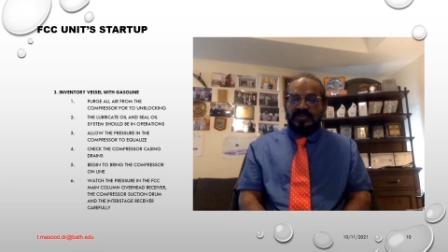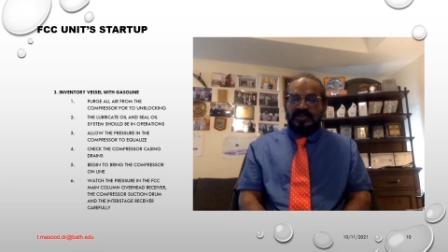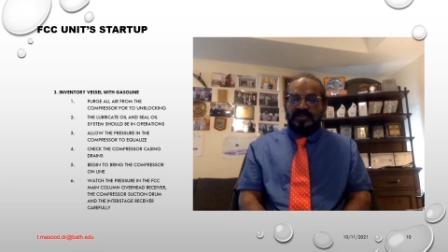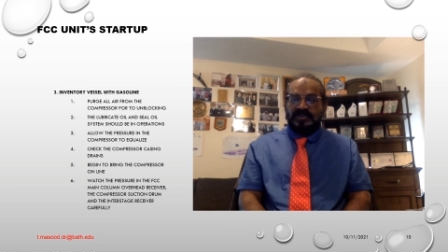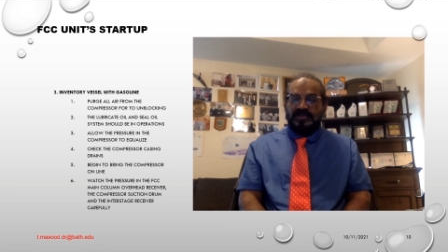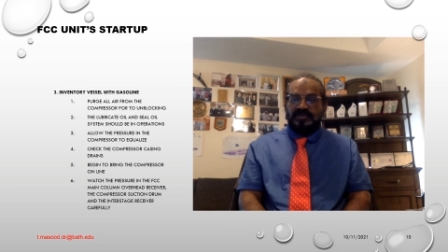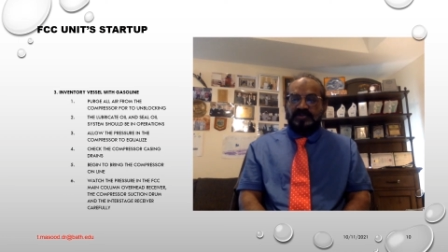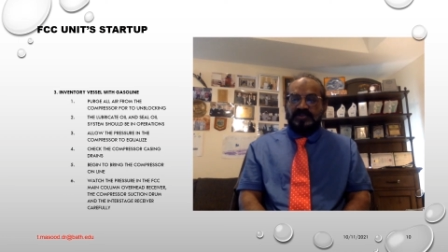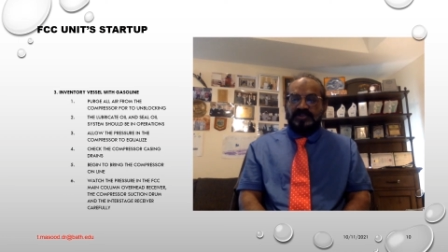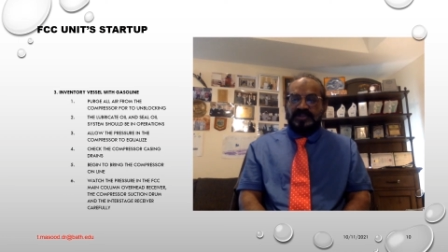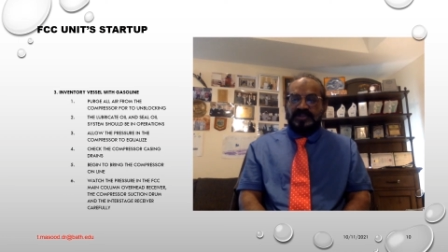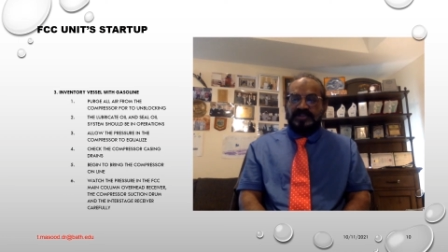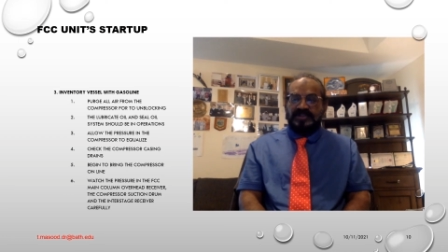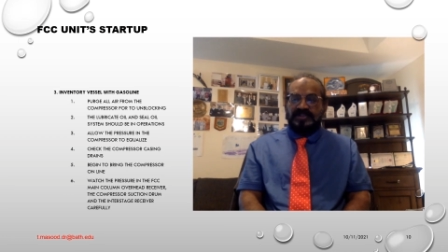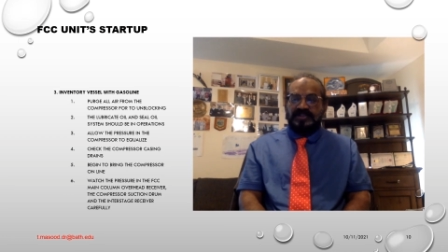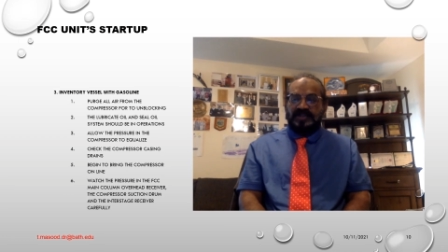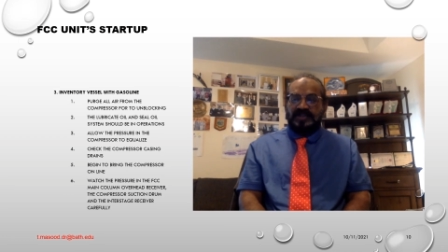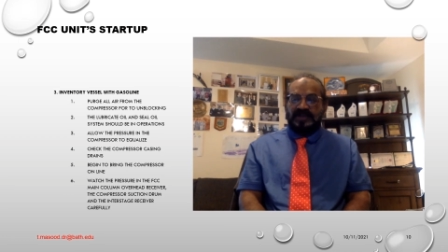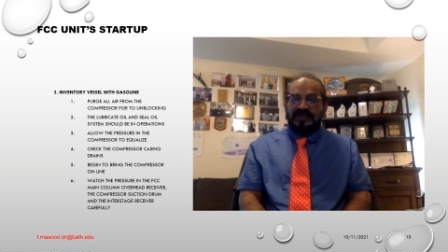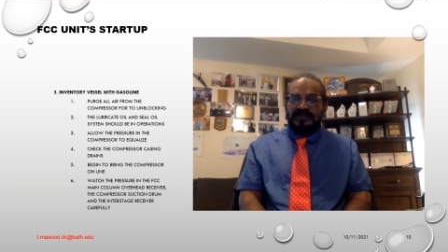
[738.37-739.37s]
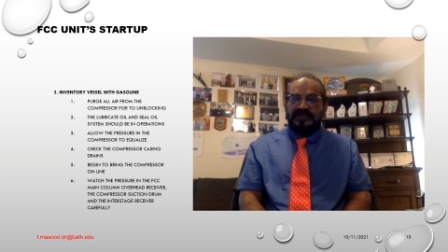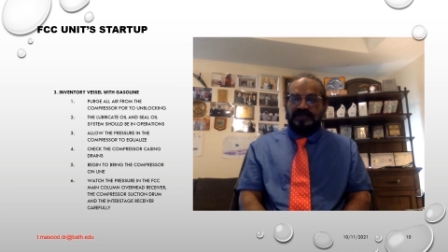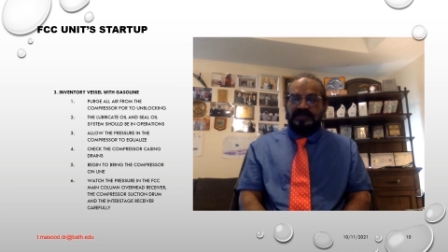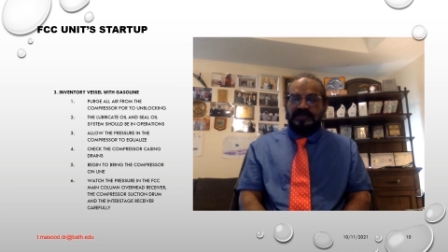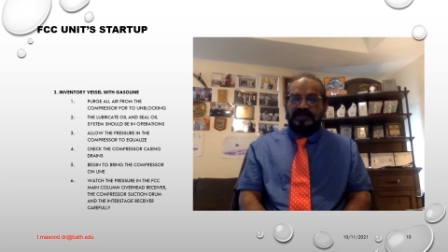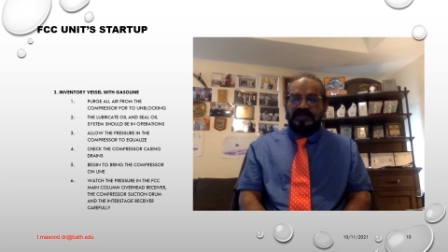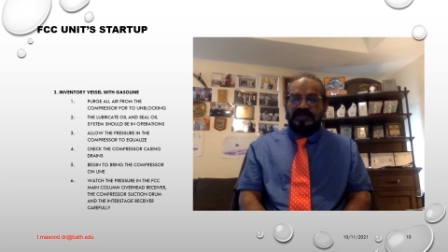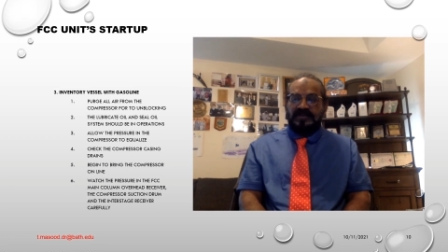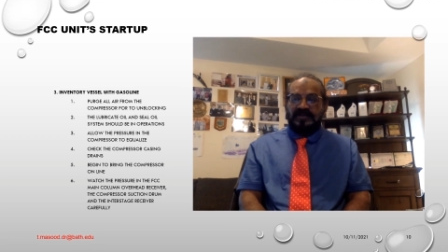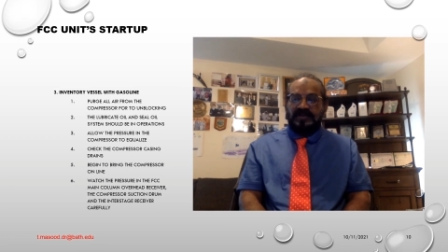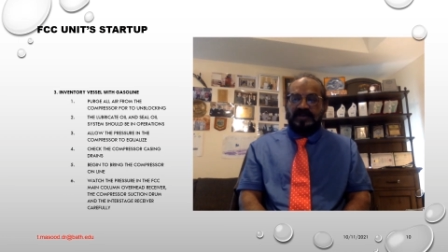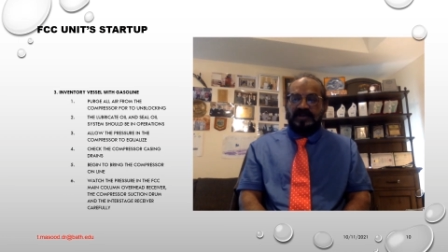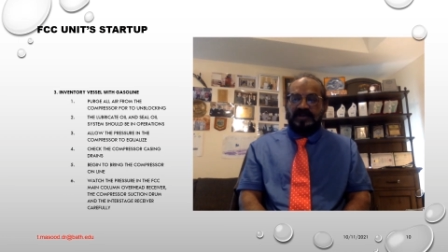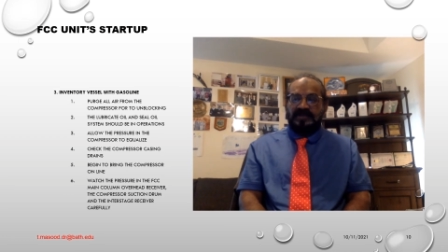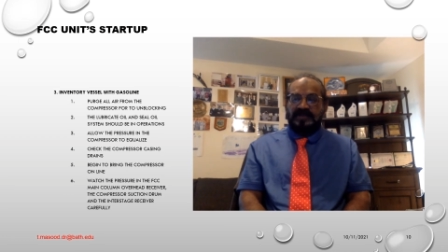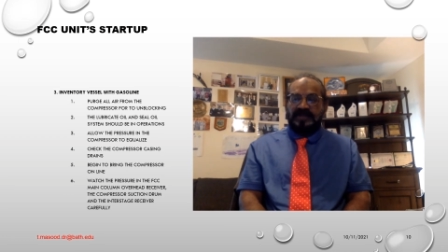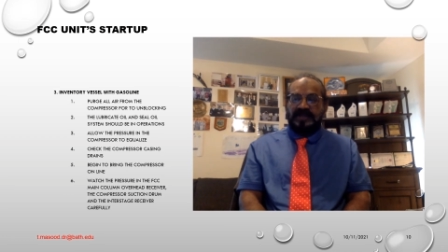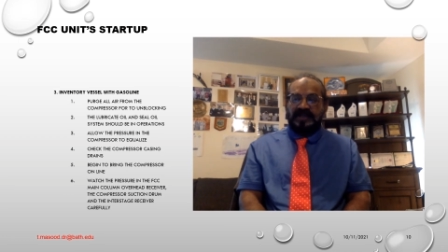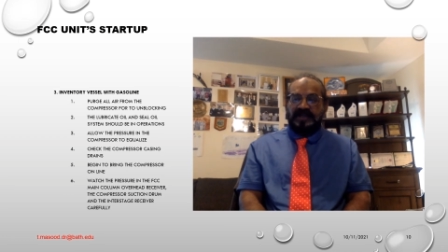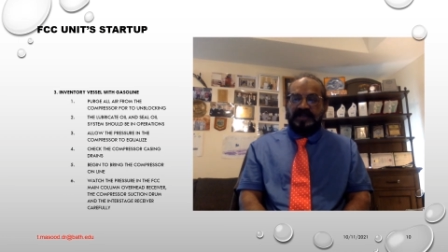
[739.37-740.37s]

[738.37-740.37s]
to section of the main column net